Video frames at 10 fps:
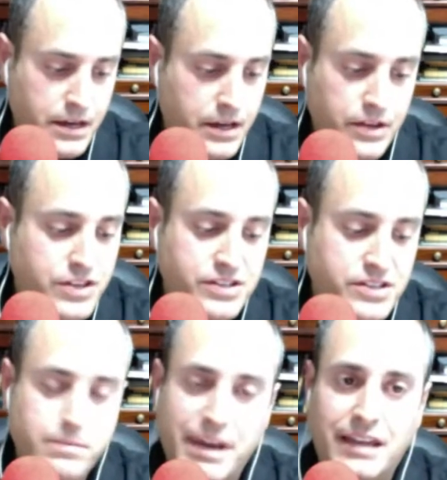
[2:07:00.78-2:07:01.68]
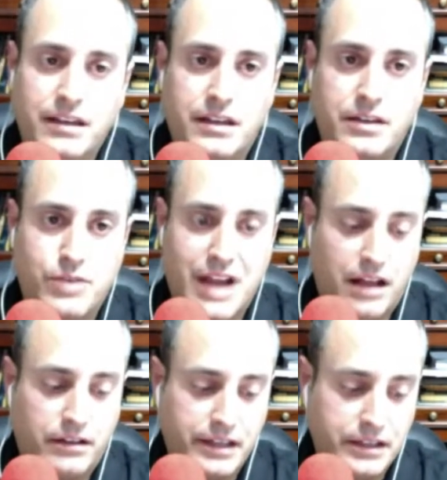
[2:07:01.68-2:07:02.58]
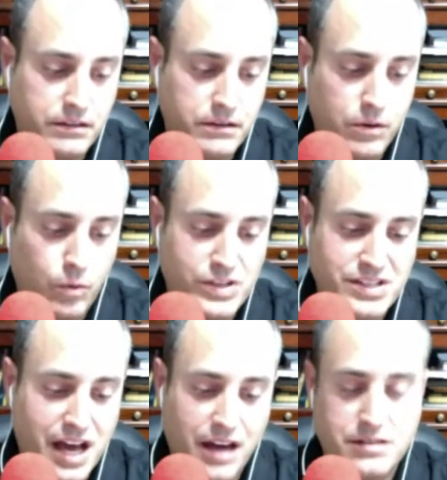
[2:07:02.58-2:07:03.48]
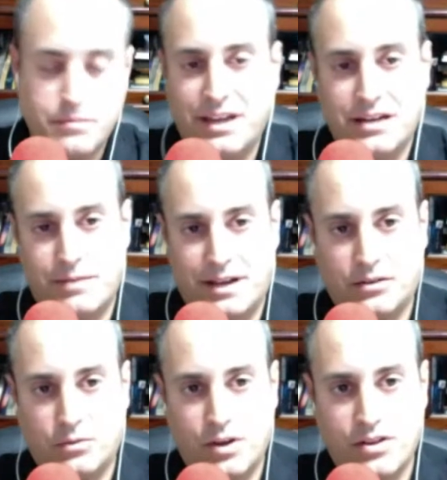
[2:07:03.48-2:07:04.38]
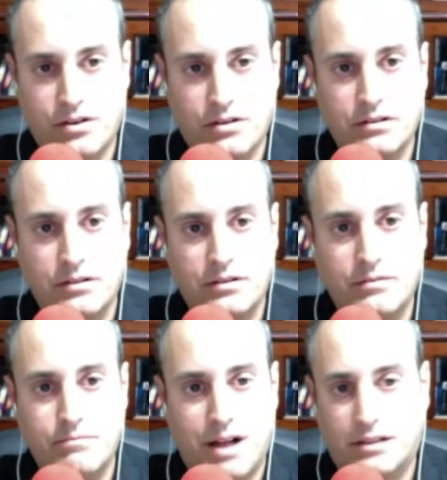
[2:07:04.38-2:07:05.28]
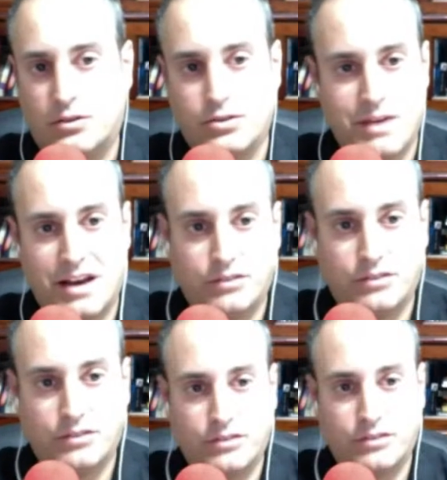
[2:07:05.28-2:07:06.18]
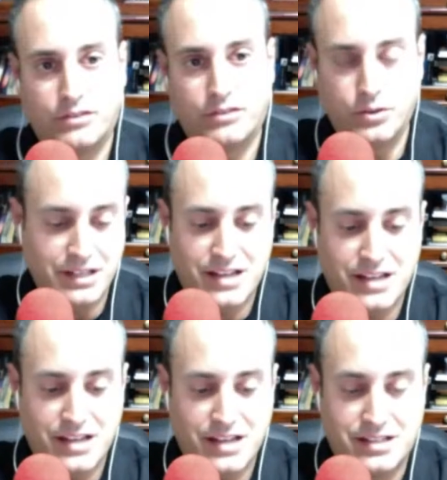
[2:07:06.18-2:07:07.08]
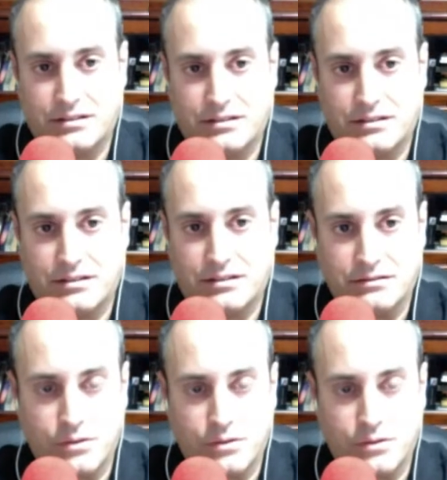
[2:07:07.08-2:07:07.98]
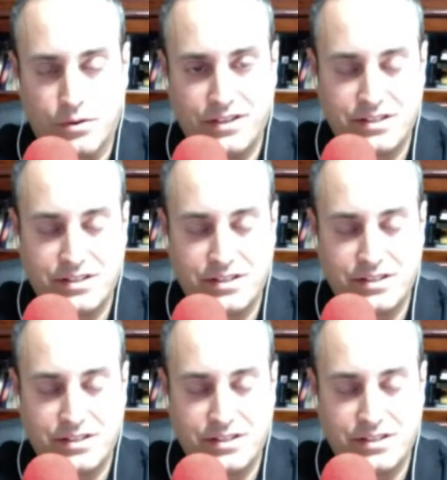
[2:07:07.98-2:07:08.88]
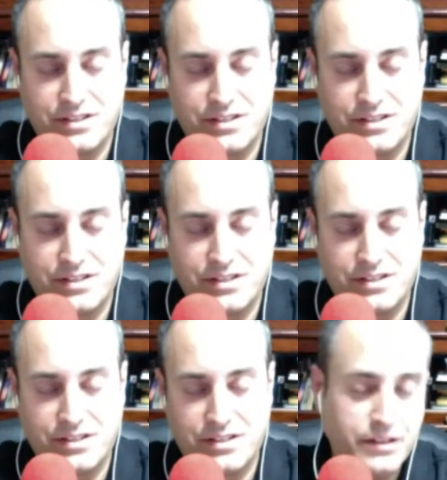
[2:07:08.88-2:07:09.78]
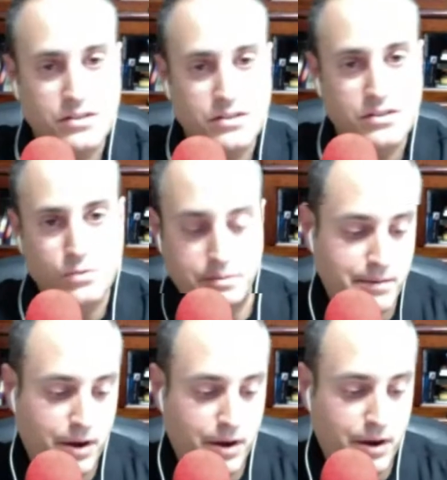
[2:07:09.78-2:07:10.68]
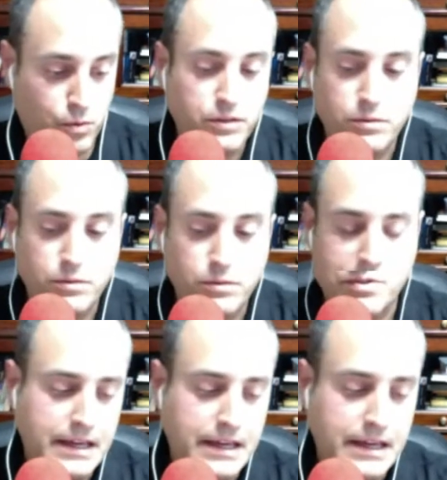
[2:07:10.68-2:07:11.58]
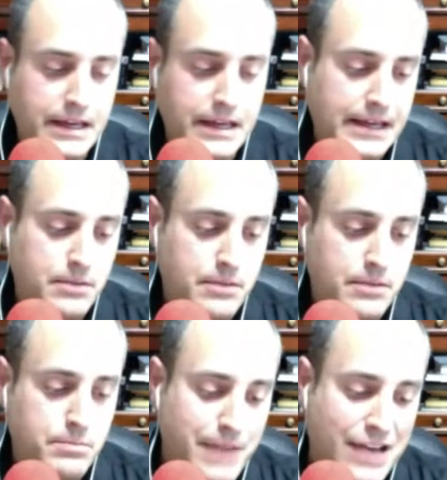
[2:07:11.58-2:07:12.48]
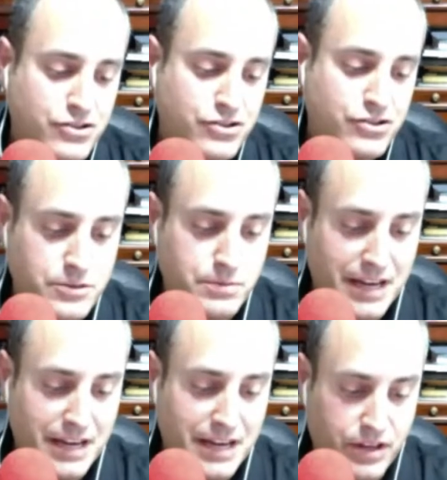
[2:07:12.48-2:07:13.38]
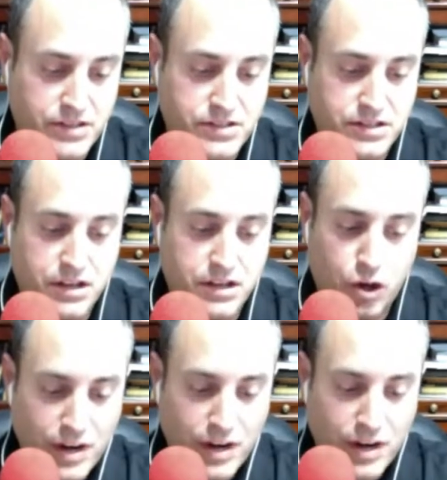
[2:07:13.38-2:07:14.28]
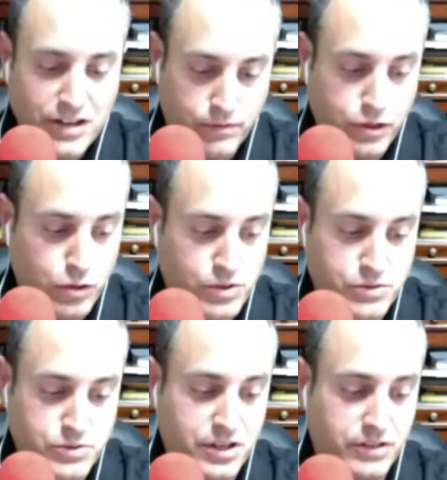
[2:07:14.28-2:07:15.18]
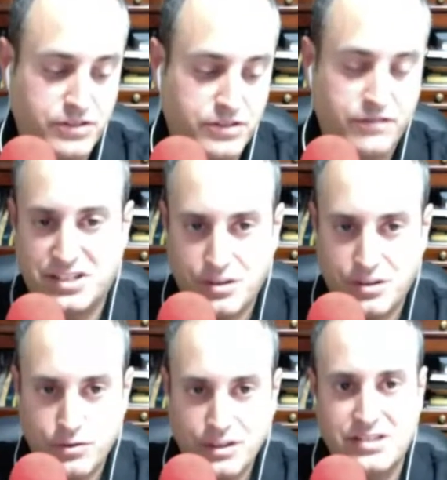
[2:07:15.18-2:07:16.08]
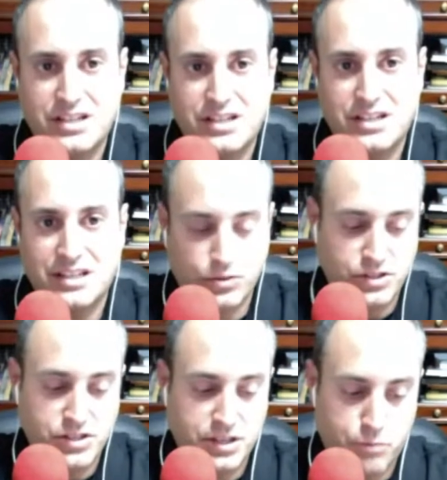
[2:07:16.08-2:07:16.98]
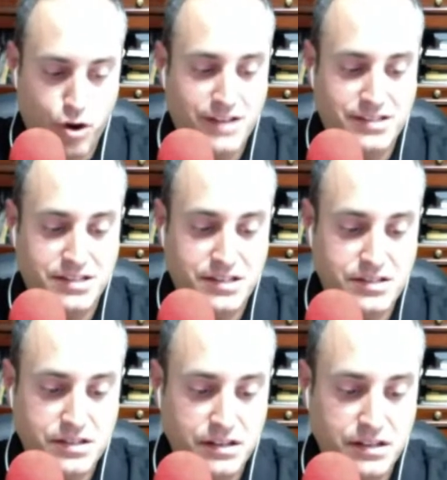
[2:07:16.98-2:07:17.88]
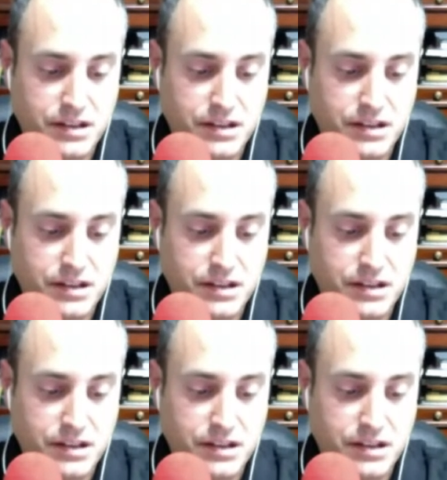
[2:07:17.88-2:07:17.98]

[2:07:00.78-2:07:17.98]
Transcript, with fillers: This debate, in reality, was not a debate about whether molecules man evolution is scientific if it's scientifically possible. This is really a debate about worldviews. Because Patrick claims to be an atheist, according to his worldview, we're the result of materialistic, naturalistic processes.